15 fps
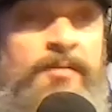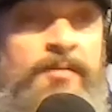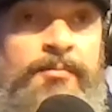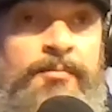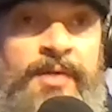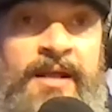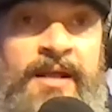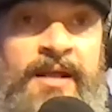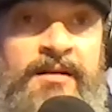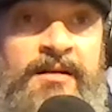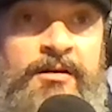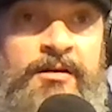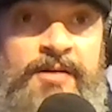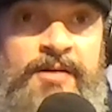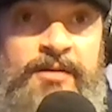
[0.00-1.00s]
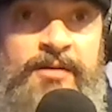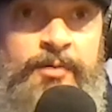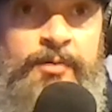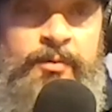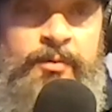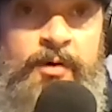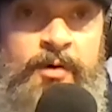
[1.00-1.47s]
but I didn't know that's what it
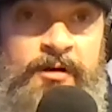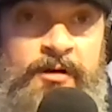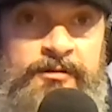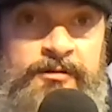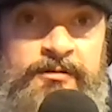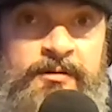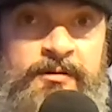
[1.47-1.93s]
was.